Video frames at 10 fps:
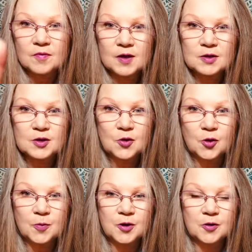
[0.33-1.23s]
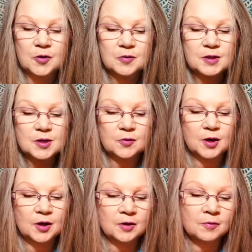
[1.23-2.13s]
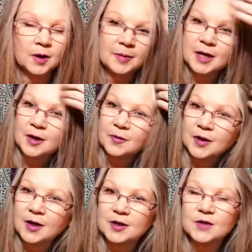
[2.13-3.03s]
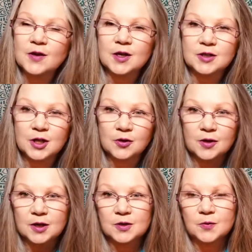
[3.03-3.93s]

Scorpio, what's going on? Robin here with Aries Fire Tarot, guys.